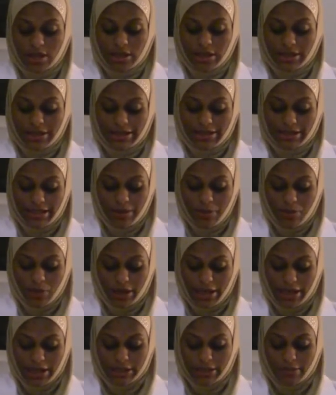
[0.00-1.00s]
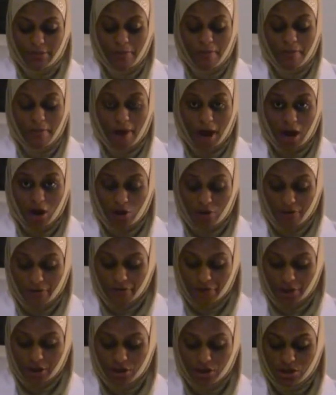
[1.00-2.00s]
stimulate
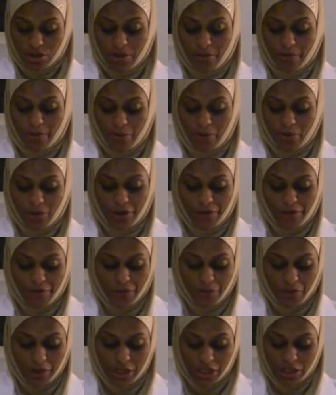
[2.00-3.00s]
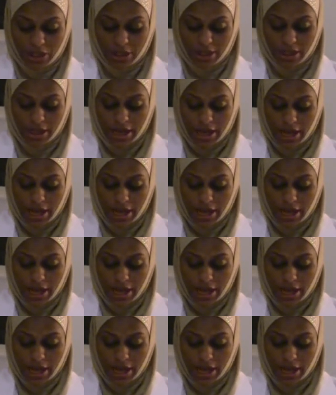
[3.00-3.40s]
macrophage proliferation